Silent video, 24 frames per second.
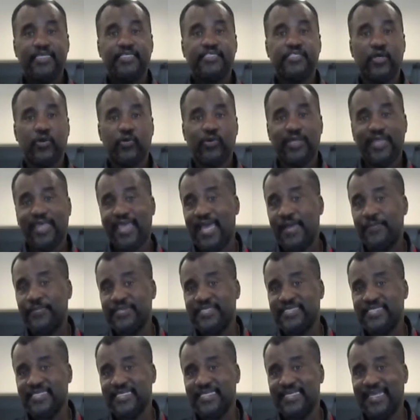So what
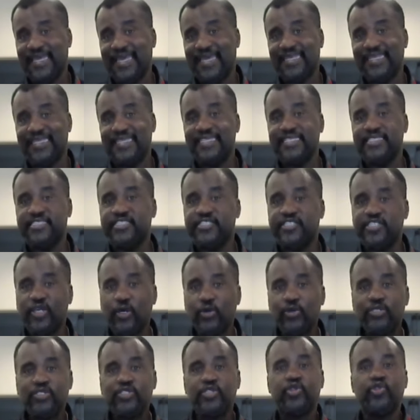happens in that, it
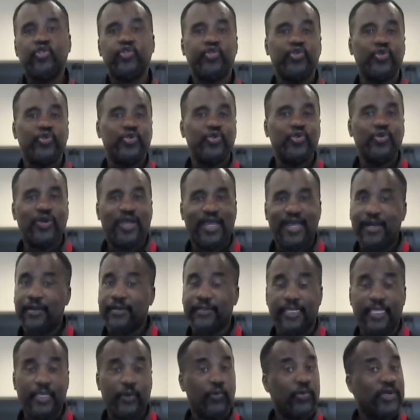soaks
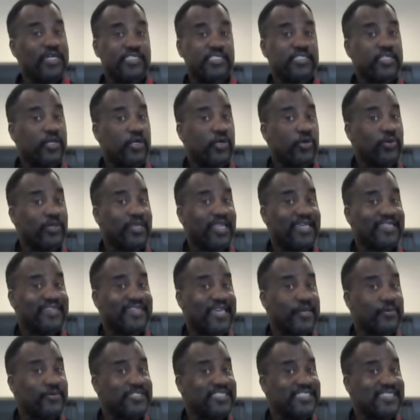throughout. It wasn't a whole lot
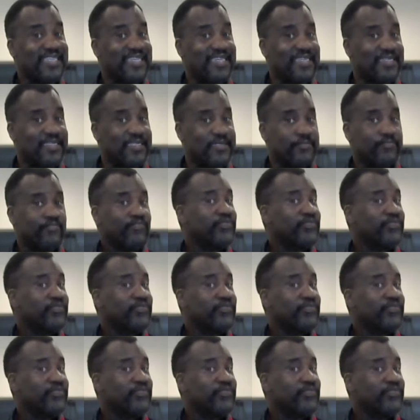that was needed.